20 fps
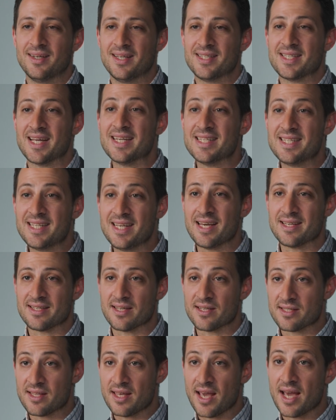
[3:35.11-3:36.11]
It's ideas.
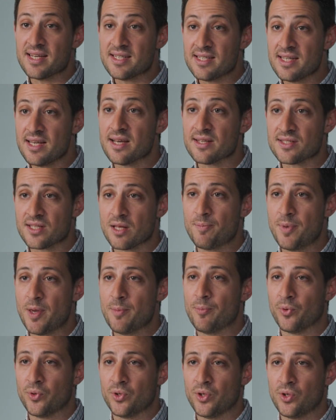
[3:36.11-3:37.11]
It's the ideas that
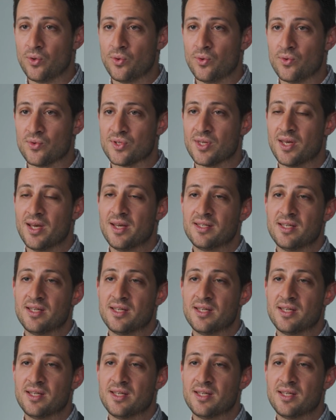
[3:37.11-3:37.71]
people use